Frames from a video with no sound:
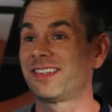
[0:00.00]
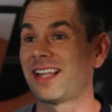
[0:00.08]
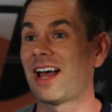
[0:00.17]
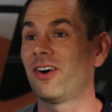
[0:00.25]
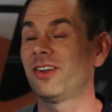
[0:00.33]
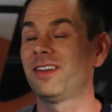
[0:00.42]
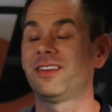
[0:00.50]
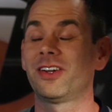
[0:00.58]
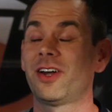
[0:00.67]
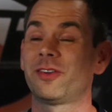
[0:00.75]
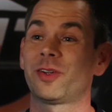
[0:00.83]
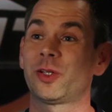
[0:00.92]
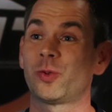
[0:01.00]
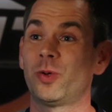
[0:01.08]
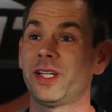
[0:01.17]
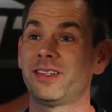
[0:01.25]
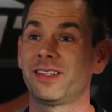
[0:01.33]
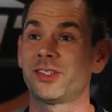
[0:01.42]
salad until I was like
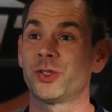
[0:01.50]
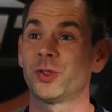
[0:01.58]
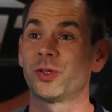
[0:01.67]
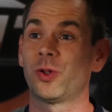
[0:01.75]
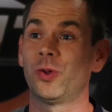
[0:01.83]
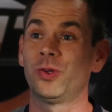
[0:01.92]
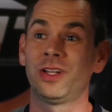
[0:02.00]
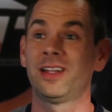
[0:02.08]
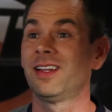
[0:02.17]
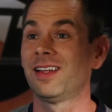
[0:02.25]
26 years old.